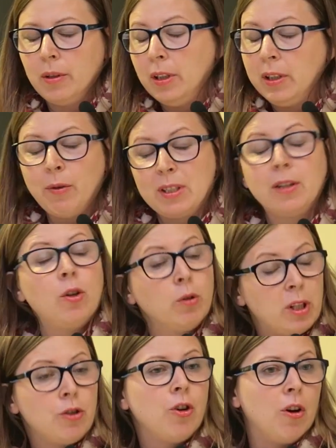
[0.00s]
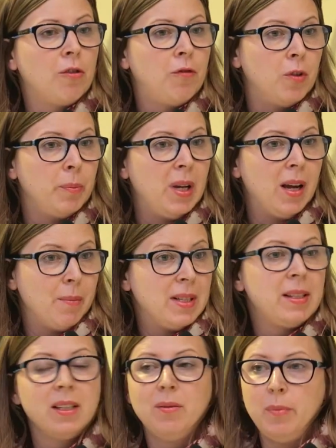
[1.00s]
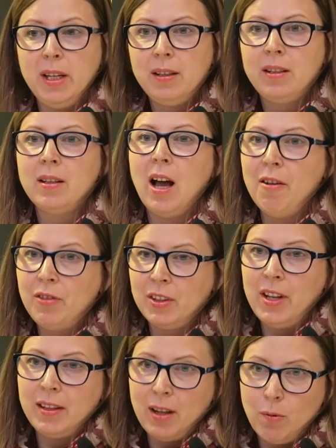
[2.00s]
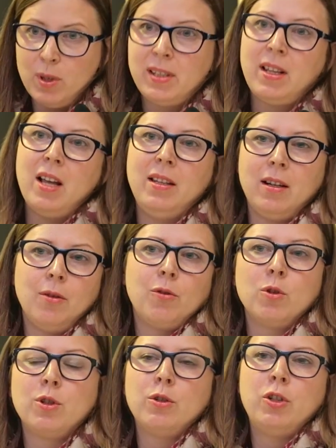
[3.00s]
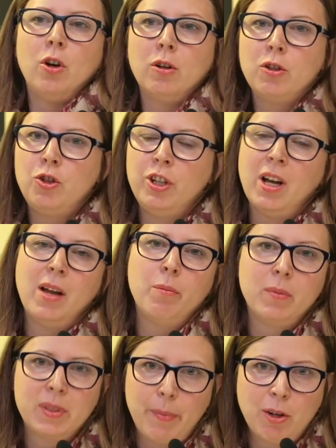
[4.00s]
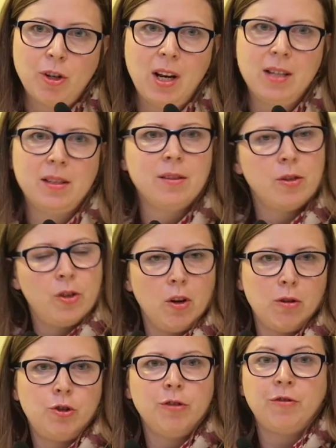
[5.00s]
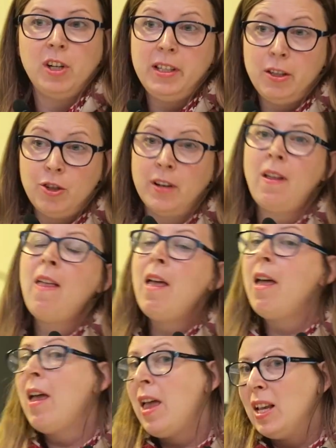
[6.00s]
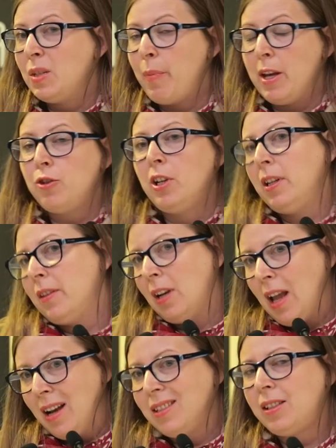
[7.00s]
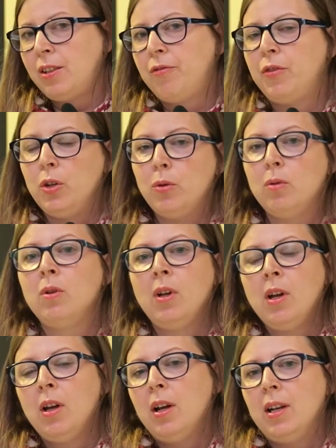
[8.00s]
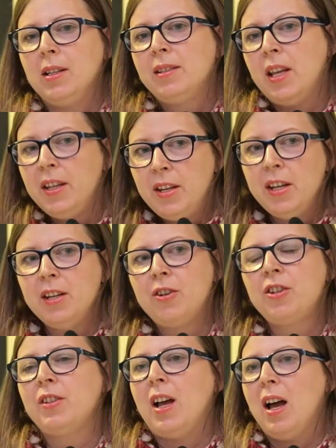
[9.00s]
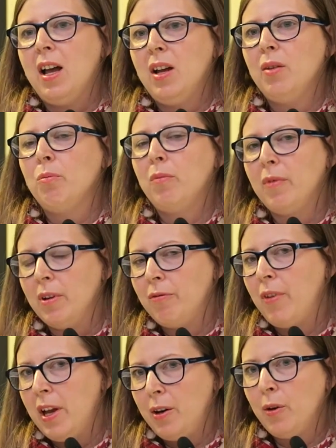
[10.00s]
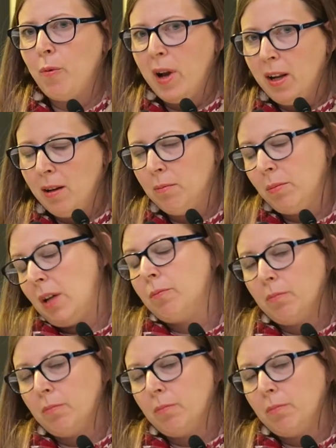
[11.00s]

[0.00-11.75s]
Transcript: it was a total shock for me, I must admit. After that, I was studying, of course, sociology. I'm specialized in sociology of religion. Especially in the last few, let's say, years, I am very well,